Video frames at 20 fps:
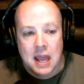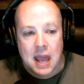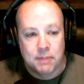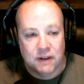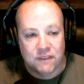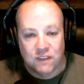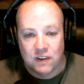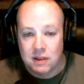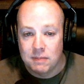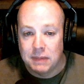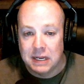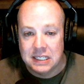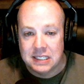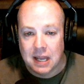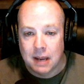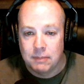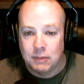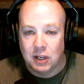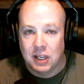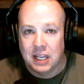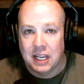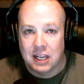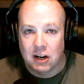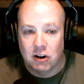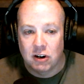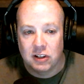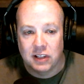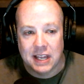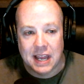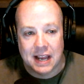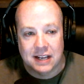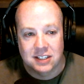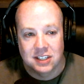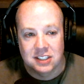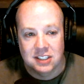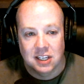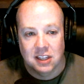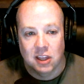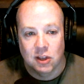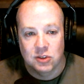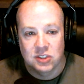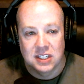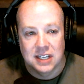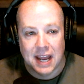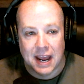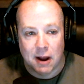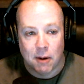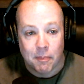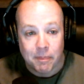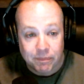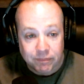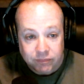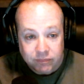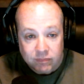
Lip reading: But for the meantime, you can get early access to those now.